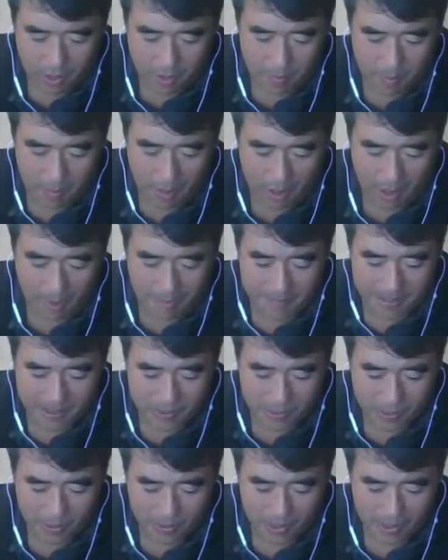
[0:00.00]
popped at
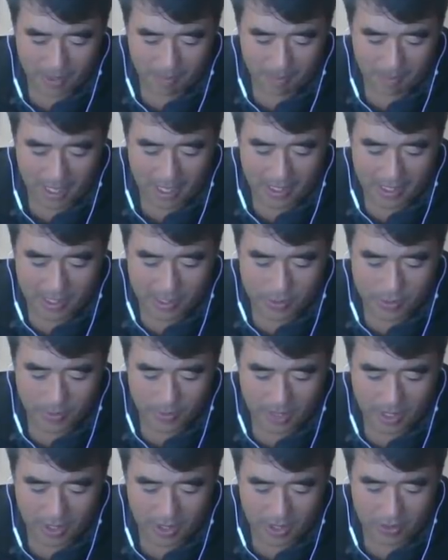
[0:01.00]
sort of like minus
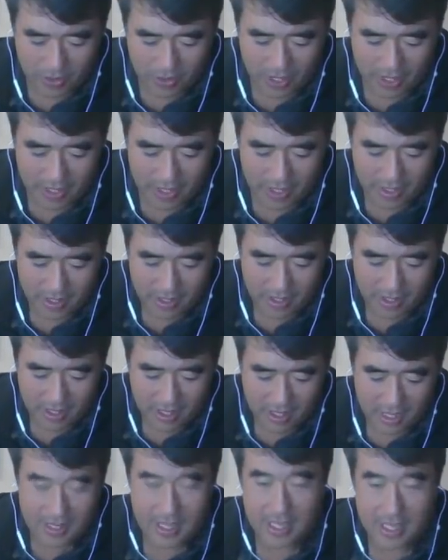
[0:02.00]
300,
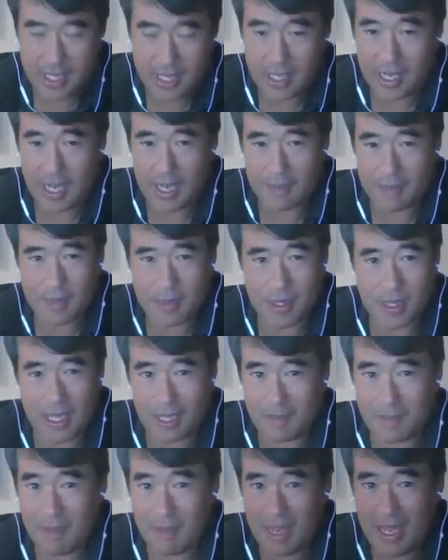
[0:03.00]
I think he got up to
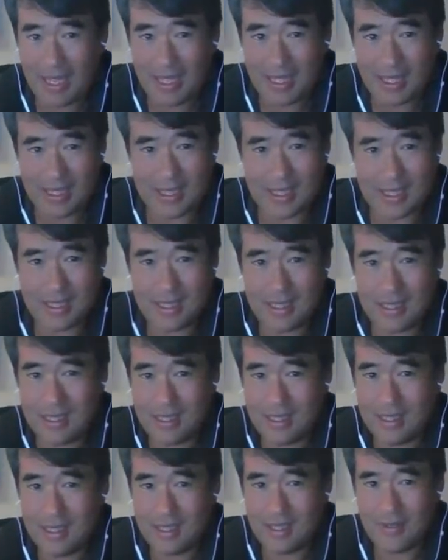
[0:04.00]
like minus
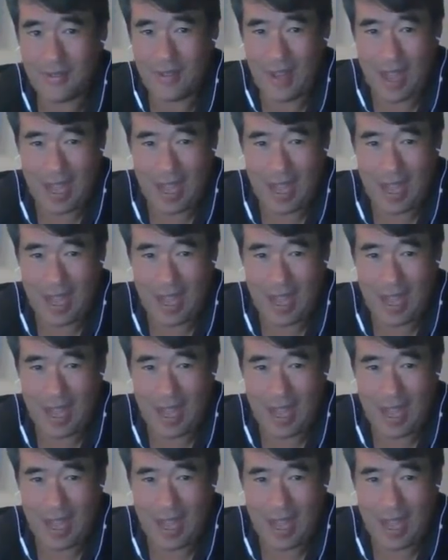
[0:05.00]
500.